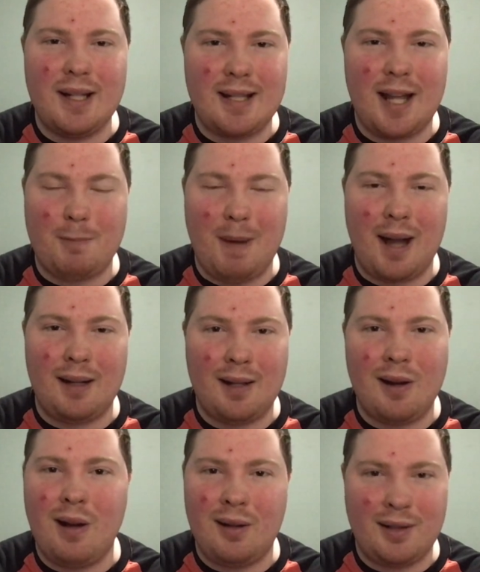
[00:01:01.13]
in battle at
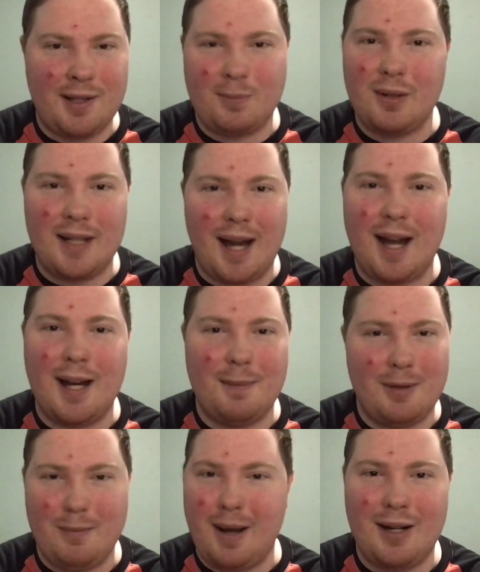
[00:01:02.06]
all is pretty hype,
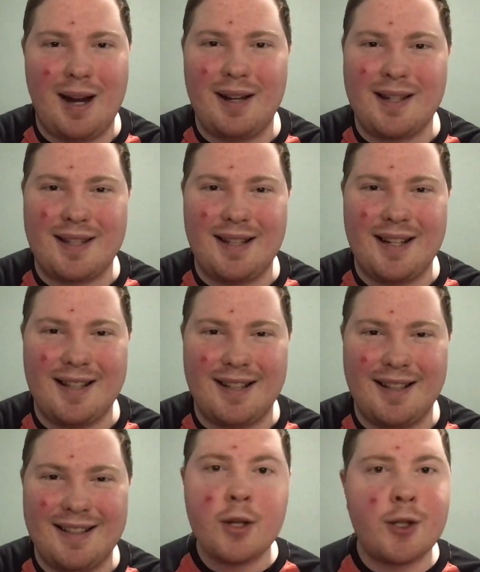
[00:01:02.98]
no matter how you slice
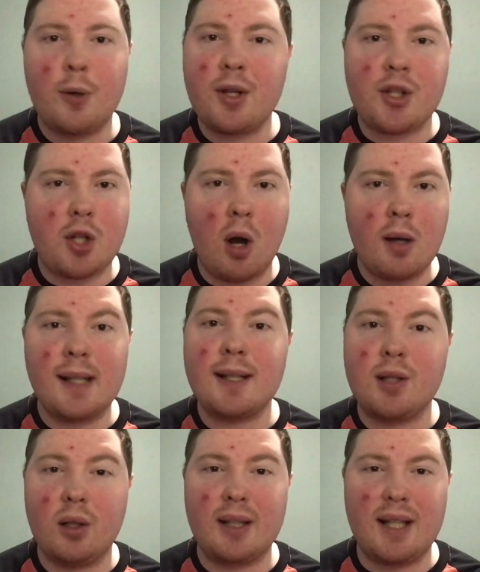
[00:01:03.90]
it. So to start, let's
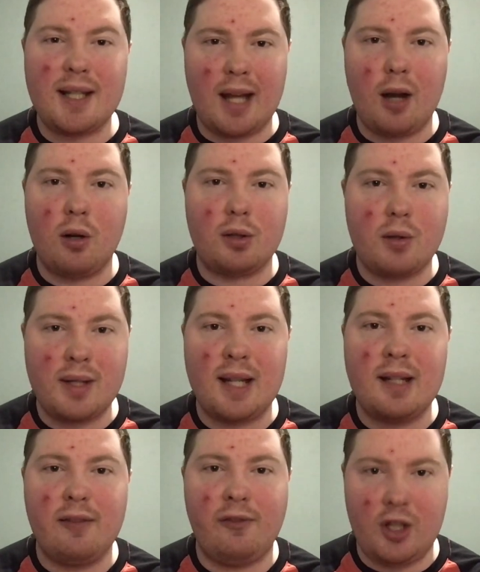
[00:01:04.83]
look at these characters
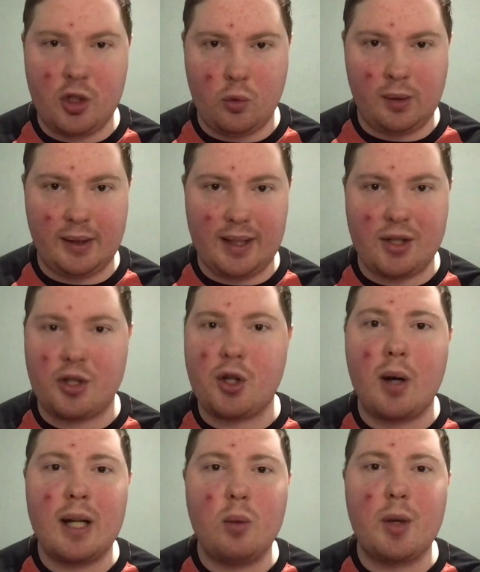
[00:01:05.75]
individually,
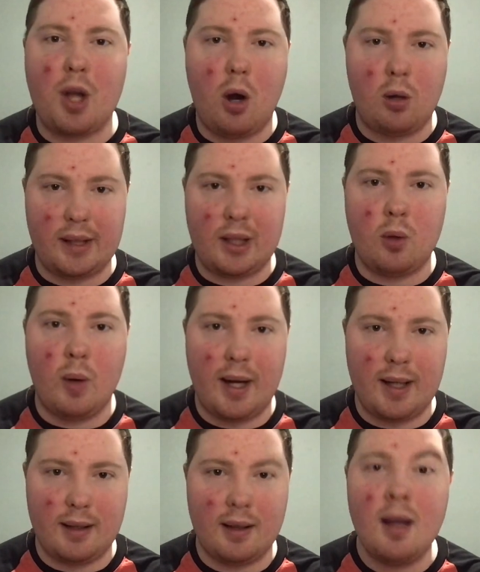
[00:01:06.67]
starting with Harley
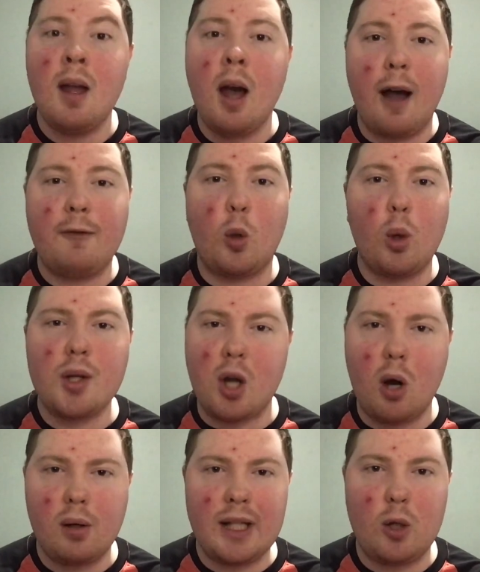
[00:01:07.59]
Quinn. Of course,
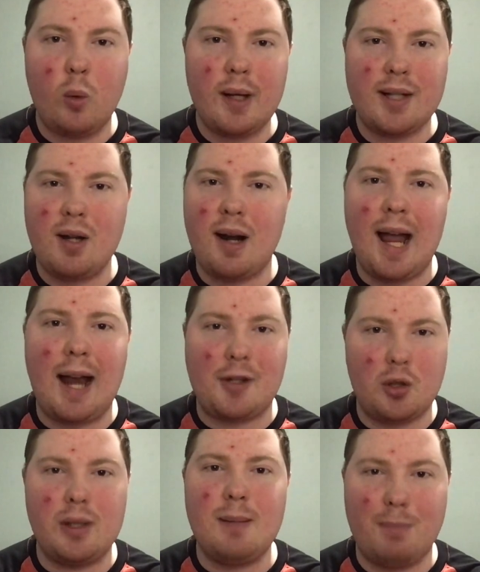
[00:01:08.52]
Harley Quinn has not
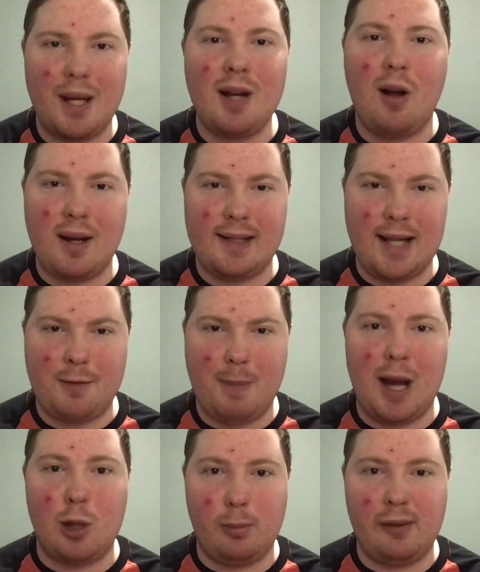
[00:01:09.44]
actually been on Death
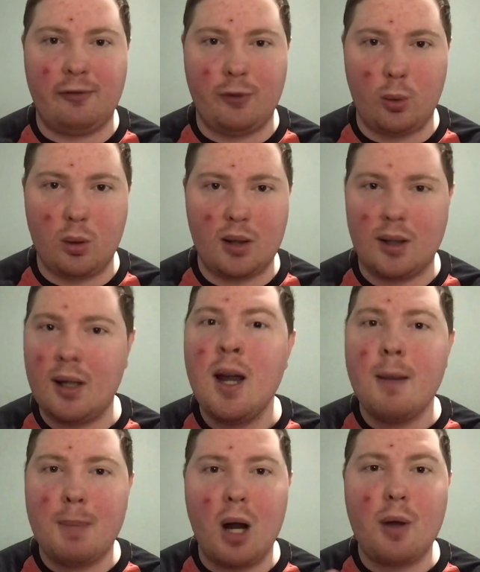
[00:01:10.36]
Battle before,
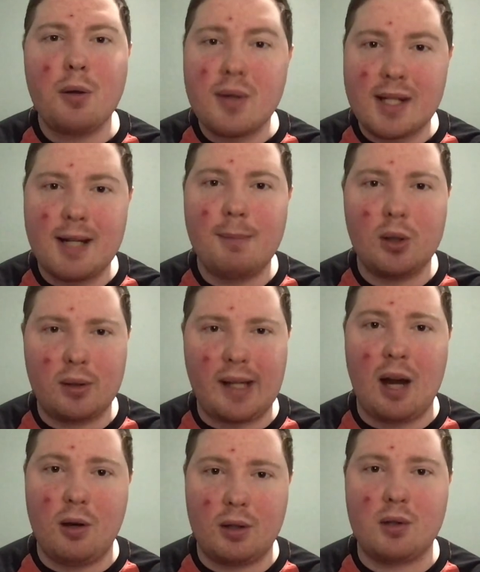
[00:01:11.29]
but other similar
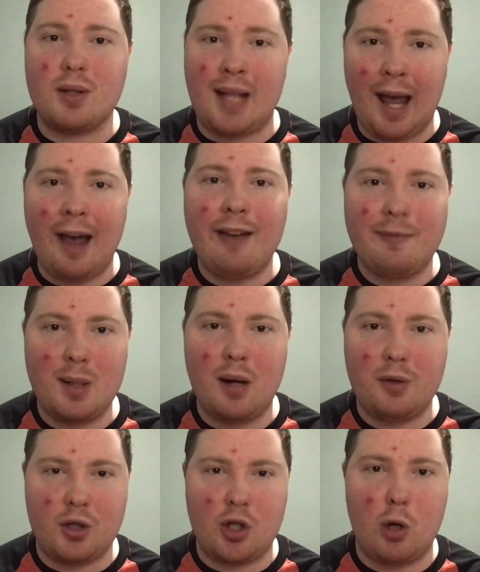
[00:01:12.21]
characters have been on
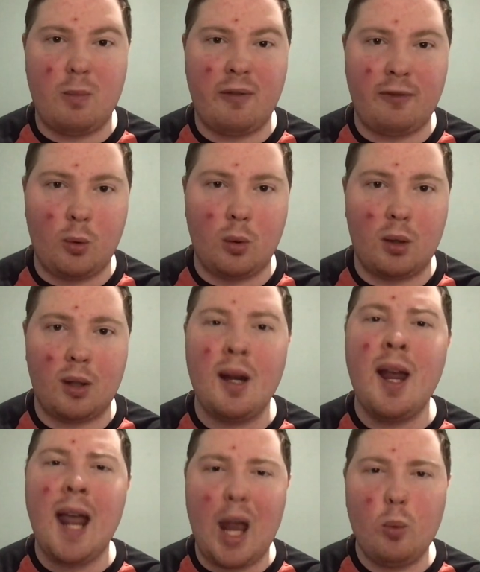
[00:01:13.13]
the show before,
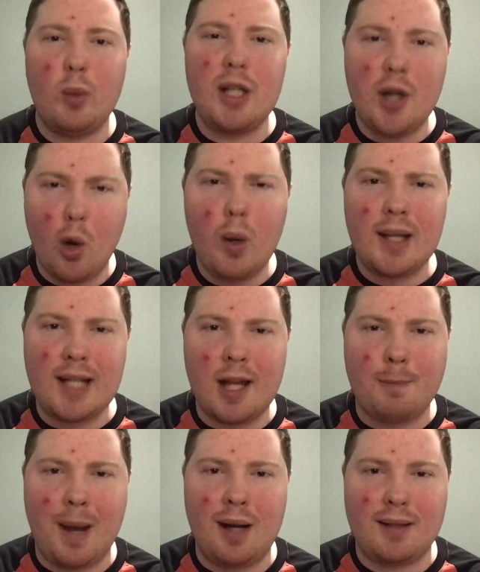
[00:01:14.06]
and we know what Death
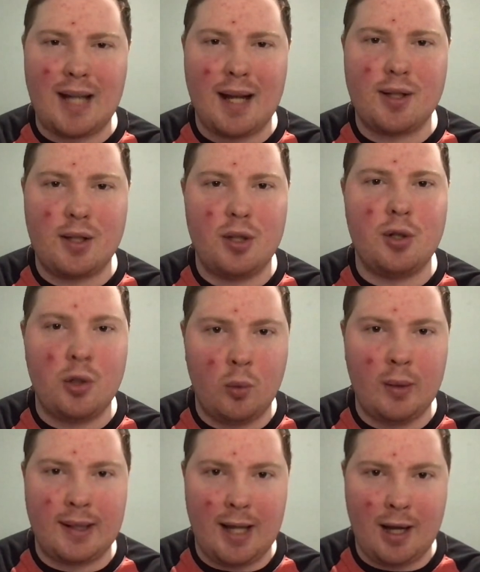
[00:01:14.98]
Battle tends to do
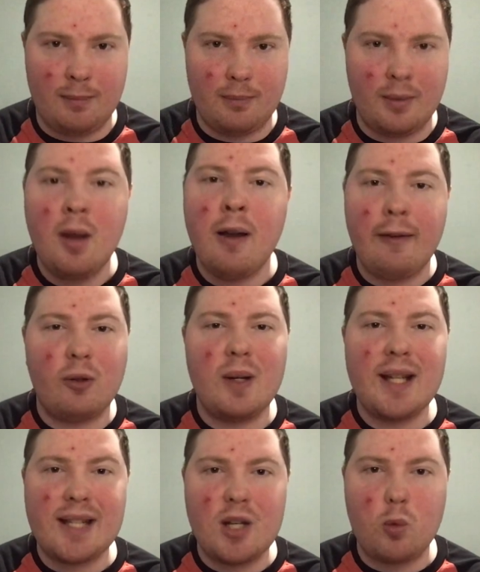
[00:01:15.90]
with them. For
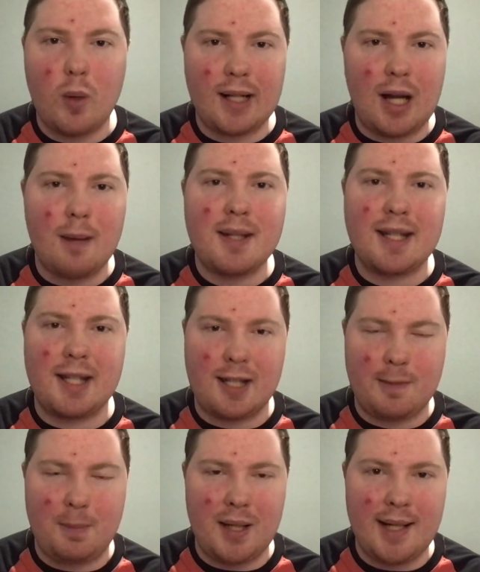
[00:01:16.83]
instance, when it comes to
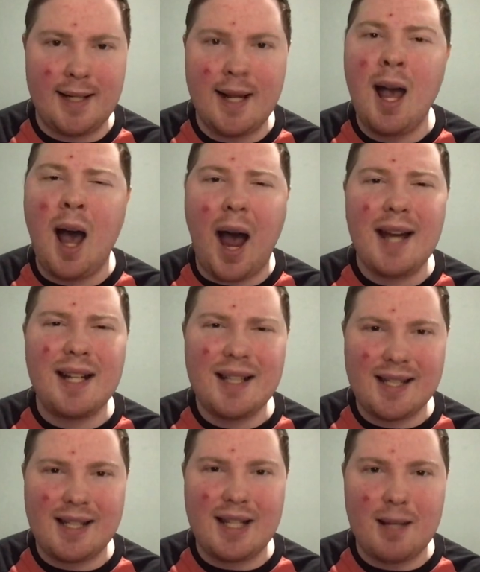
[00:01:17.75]
speed, I could
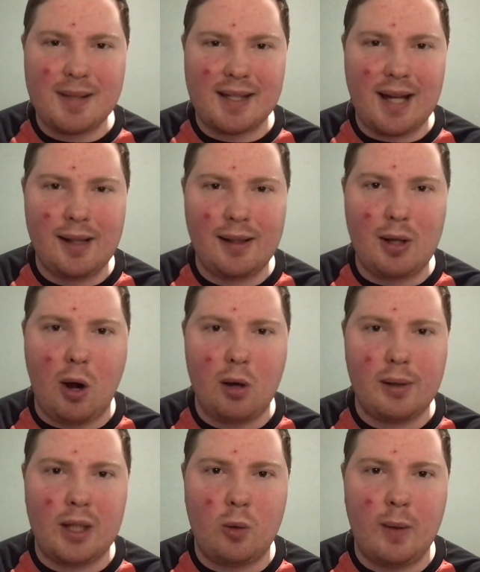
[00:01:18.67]
see them scaling
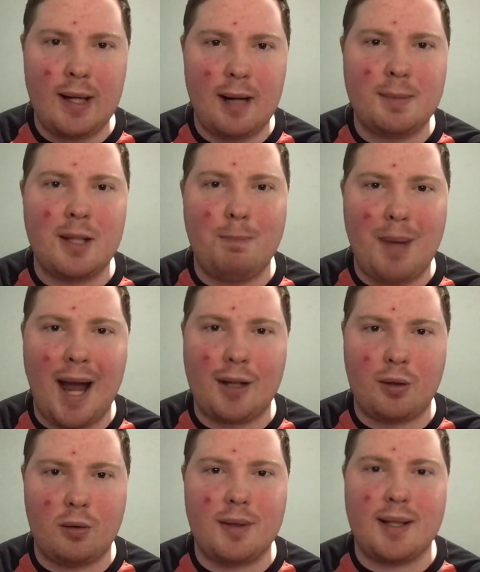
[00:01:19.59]
Harley Quinn up to
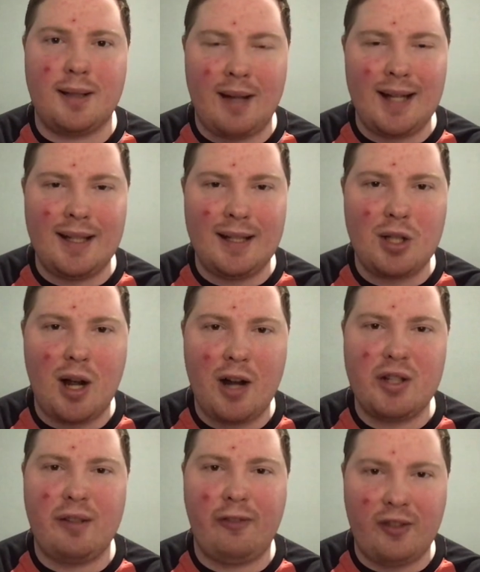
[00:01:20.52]
Batgirl's lightning
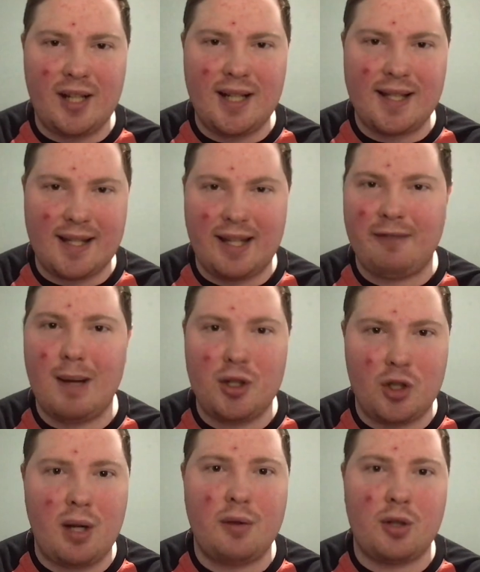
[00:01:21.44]
dodging feats, as they
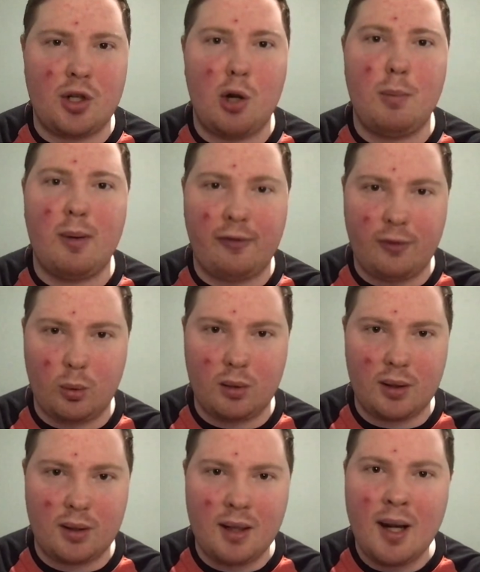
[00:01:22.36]
mentioned on the show
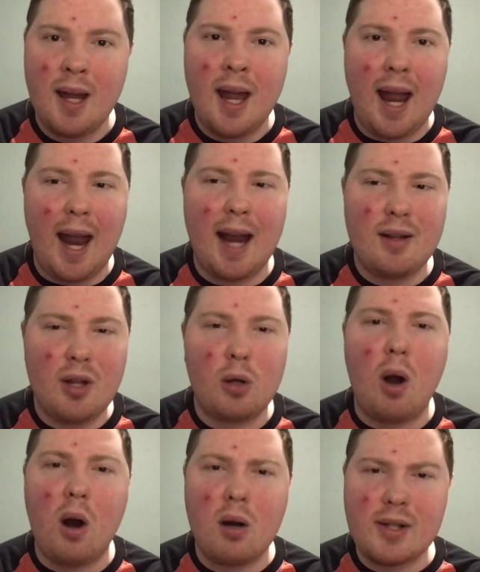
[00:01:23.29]
before, and
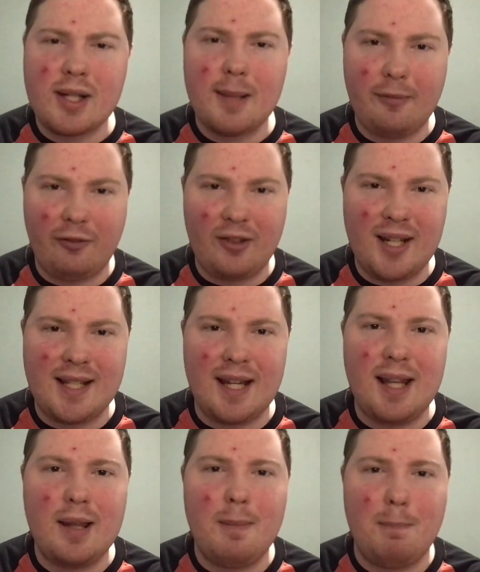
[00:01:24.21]
there are some feats
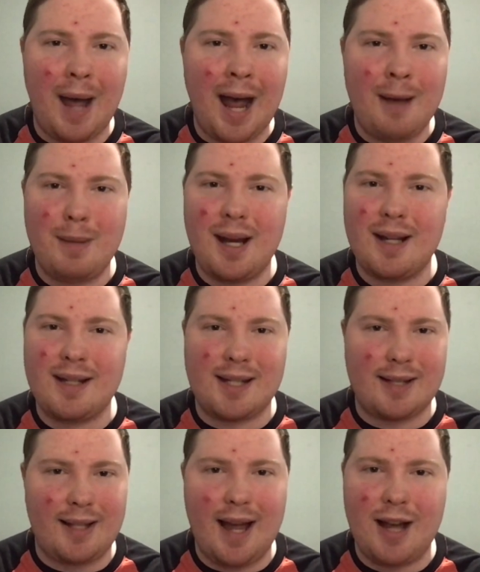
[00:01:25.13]
in the Batman
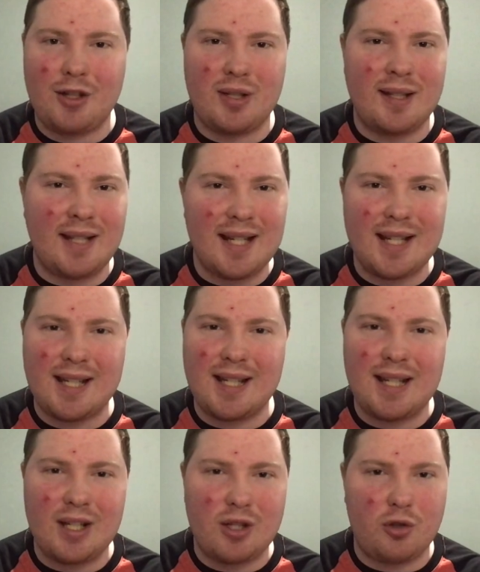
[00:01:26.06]
slash
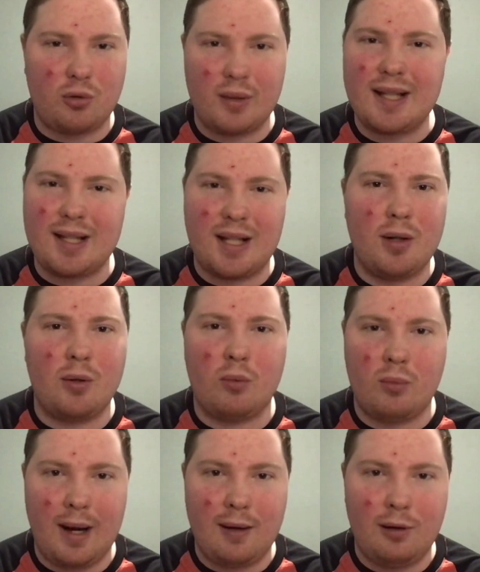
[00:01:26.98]
DC street tier
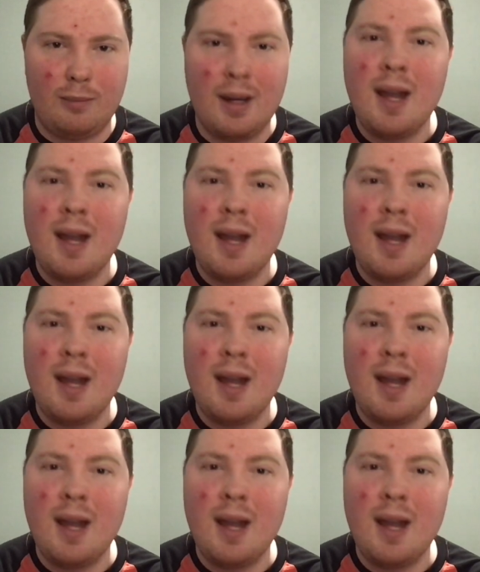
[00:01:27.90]
realm